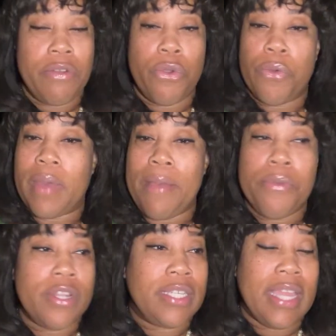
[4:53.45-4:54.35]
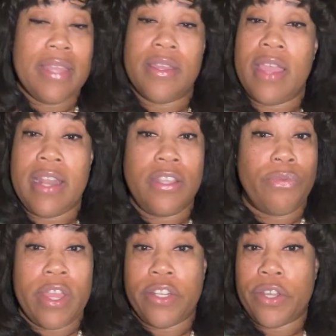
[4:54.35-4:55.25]
Nope, I put it together and it's
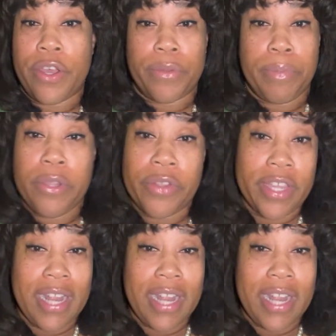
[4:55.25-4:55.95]
ready to go, period.